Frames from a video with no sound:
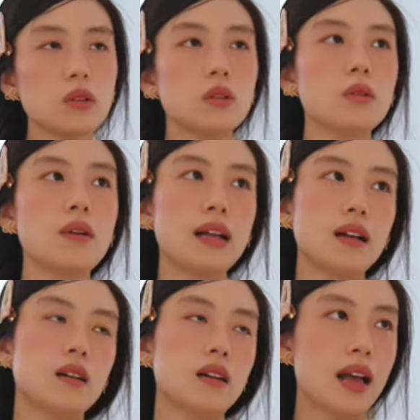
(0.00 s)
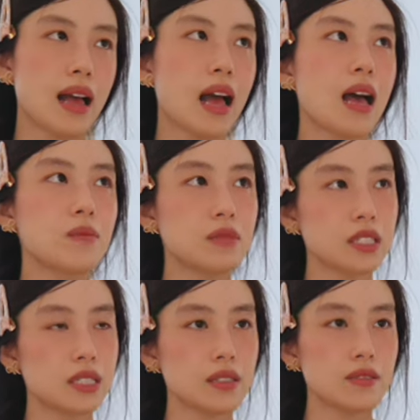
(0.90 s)
Well, I'm
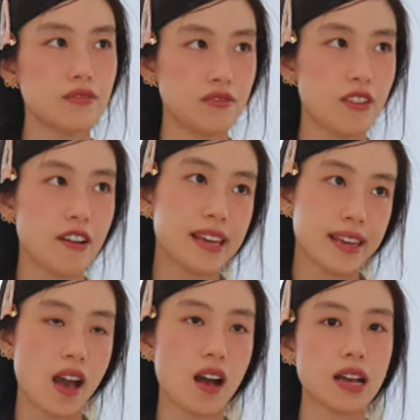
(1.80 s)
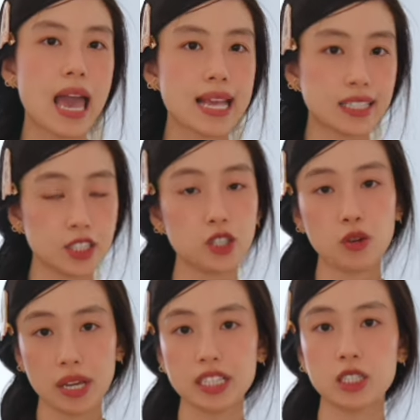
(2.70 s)
still very young and still
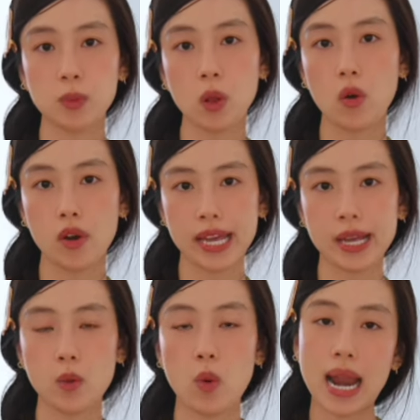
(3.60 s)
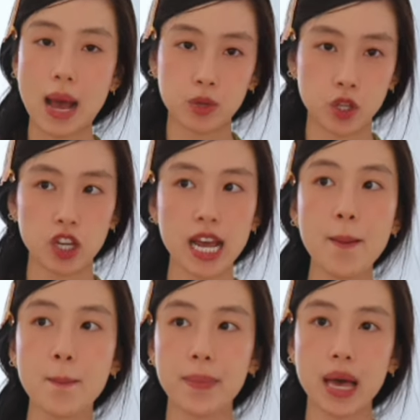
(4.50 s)
exploring what I'm good at,
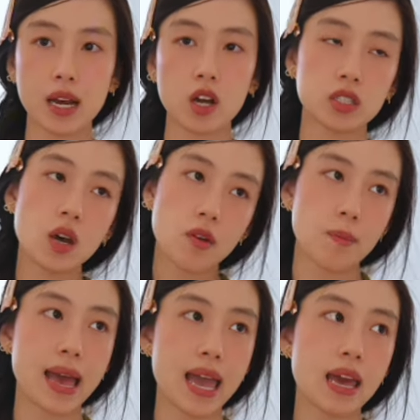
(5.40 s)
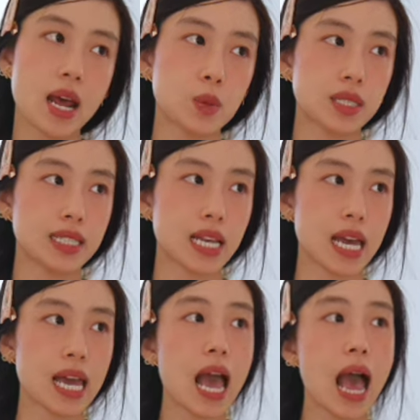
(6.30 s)
but on top of my head, I would
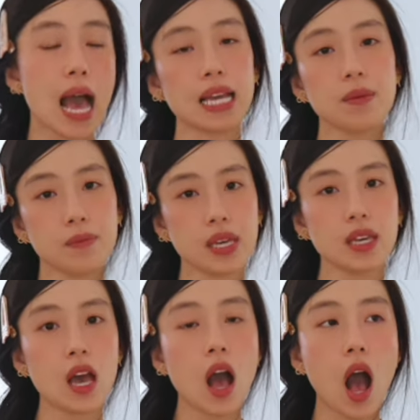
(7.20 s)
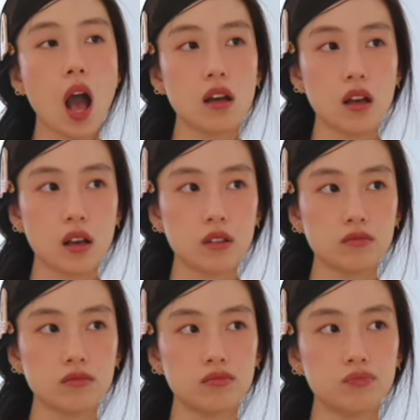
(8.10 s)
say I can be a
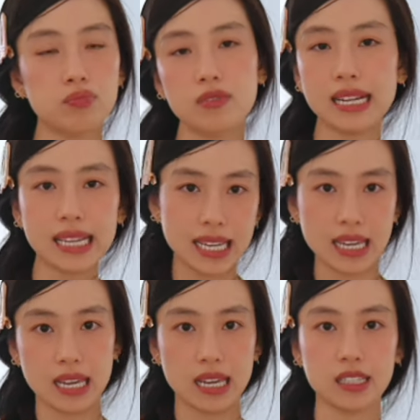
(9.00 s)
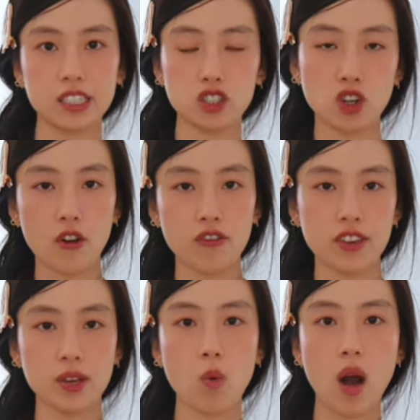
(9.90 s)
brilliant
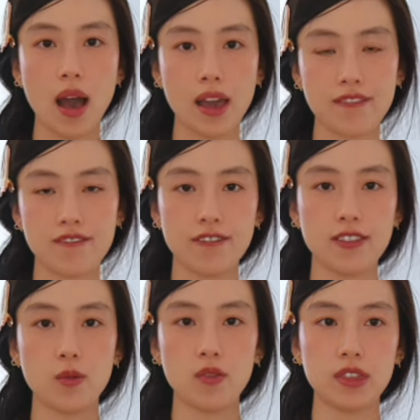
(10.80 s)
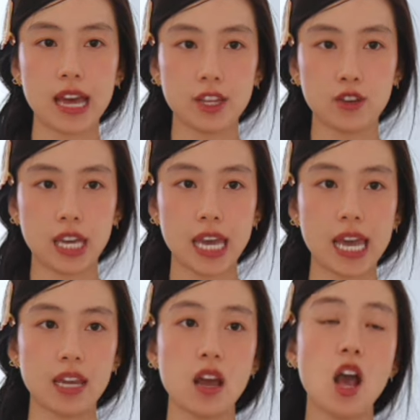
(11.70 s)
trophy wife that you
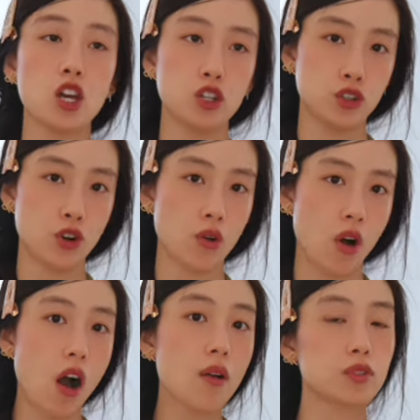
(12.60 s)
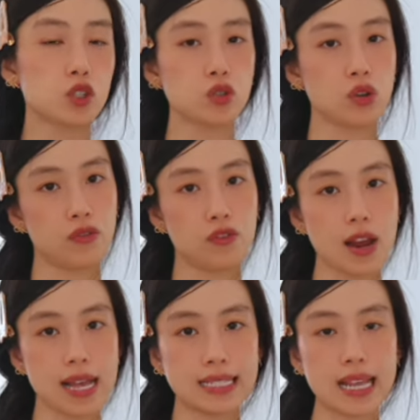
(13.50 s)
can show off to your
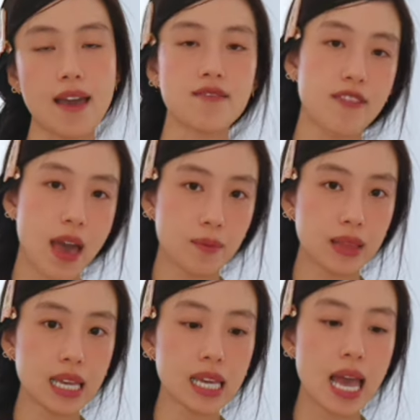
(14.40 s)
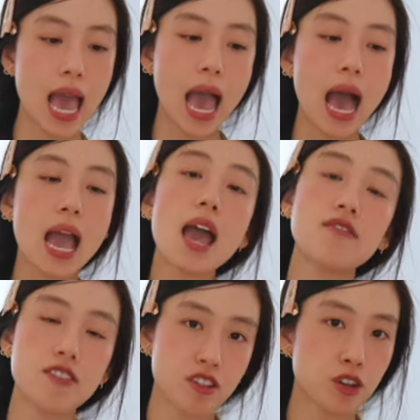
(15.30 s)
friends and family. I
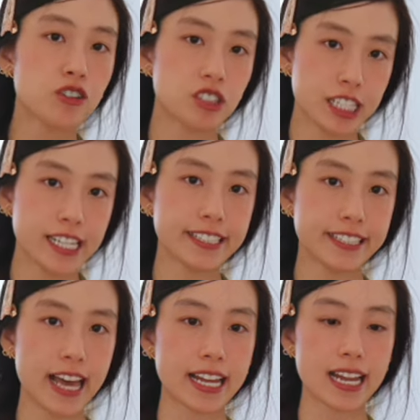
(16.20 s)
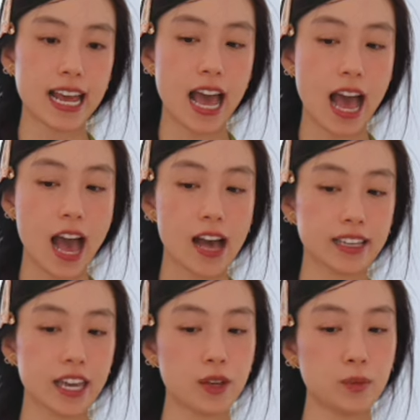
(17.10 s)
have very good genes that I uh,
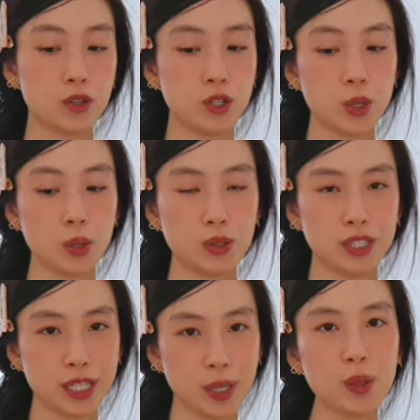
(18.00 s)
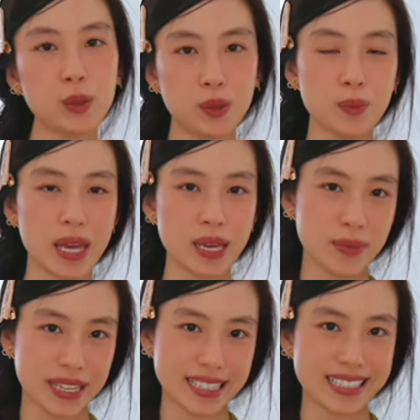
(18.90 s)
can produce cute
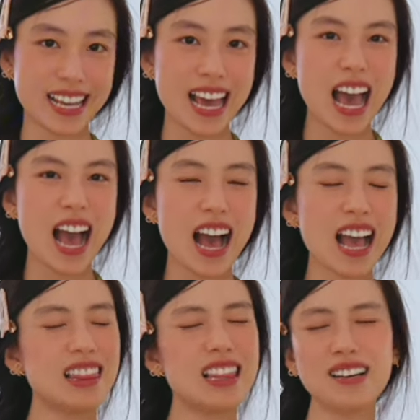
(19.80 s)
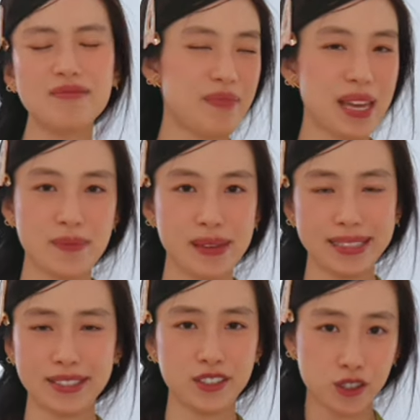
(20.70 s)
babies. I love
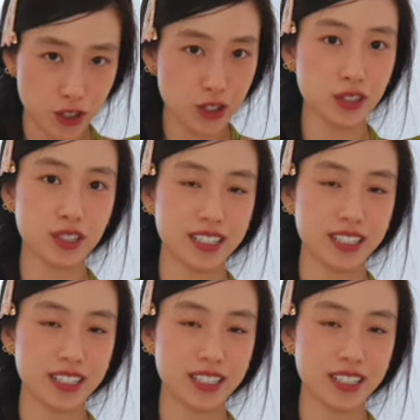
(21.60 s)
babies. Do you?